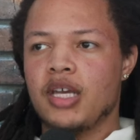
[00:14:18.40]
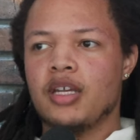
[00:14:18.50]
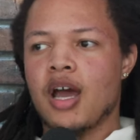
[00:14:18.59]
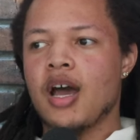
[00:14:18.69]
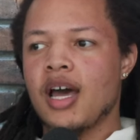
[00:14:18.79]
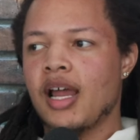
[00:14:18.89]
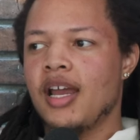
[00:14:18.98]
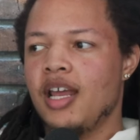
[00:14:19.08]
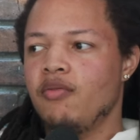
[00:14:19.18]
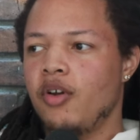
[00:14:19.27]
say, nah, I
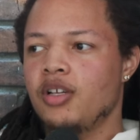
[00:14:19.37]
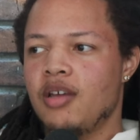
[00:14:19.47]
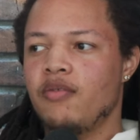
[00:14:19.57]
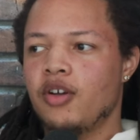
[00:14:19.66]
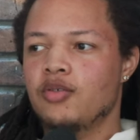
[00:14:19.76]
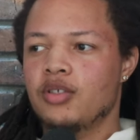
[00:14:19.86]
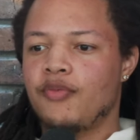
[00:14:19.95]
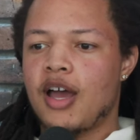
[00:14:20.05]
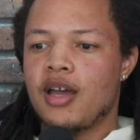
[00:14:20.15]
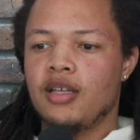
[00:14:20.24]
like that verse. That verse was
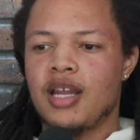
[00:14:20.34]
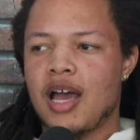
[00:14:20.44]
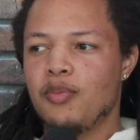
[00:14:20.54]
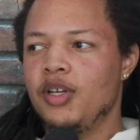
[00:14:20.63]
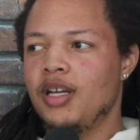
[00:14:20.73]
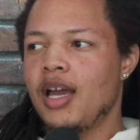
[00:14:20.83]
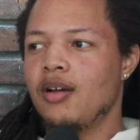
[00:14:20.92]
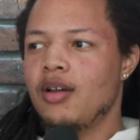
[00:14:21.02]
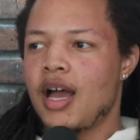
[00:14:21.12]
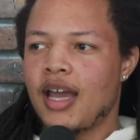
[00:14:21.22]
fine. Then I put it
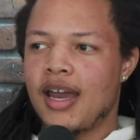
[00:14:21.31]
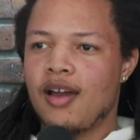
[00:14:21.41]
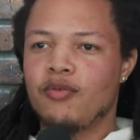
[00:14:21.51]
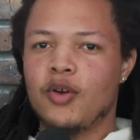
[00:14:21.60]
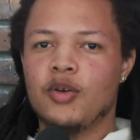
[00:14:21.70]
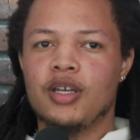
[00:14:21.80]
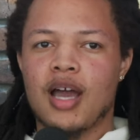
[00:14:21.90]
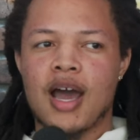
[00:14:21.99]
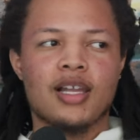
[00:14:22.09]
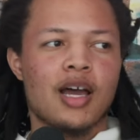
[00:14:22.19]
out. I got outvoted.
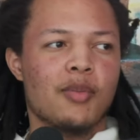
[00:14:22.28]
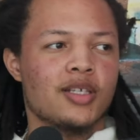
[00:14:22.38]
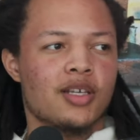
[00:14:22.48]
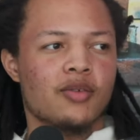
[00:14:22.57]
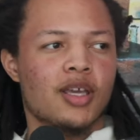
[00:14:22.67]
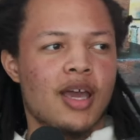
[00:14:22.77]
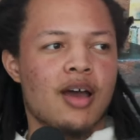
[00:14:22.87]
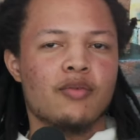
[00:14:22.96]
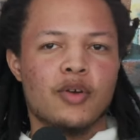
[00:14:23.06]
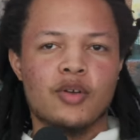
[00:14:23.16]
I allow myself to get
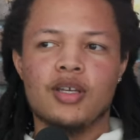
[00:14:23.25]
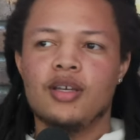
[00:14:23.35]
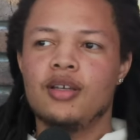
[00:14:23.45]
outvoted.